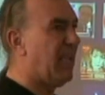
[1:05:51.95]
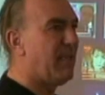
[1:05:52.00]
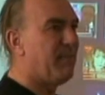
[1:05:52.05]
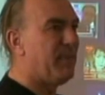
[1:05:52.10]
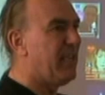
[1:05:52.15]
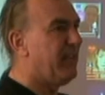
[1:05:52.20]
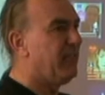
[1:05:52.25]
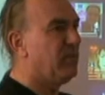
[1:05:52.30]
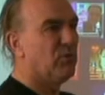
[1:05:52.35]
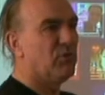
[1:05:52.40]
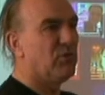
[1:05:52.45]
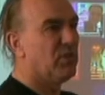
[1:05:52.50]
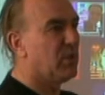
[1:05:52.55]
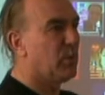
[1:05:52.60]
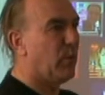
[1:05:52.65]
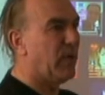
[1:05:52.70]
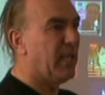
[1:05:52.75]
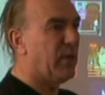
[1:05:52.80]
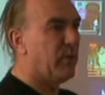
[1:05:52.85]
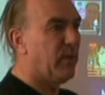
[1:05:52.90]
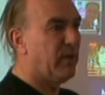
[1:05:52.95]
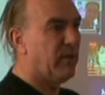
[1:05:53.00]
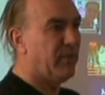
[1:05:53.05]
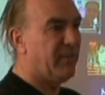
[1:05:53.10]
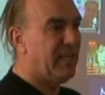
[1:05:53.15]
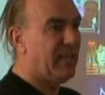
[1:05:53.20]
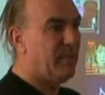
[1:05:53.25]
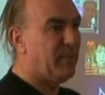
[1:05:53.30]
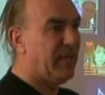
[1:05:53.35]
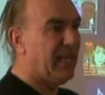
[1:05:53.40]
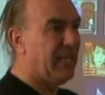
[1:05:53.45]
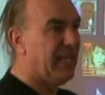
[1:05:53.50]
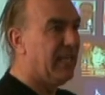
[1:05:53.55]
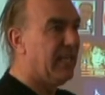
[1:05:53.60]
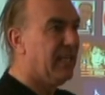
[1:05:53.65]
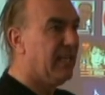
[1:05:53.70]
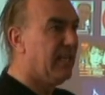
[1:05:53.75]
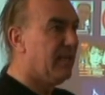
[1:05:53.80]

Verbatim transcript: maybe even 120 quid off eBay.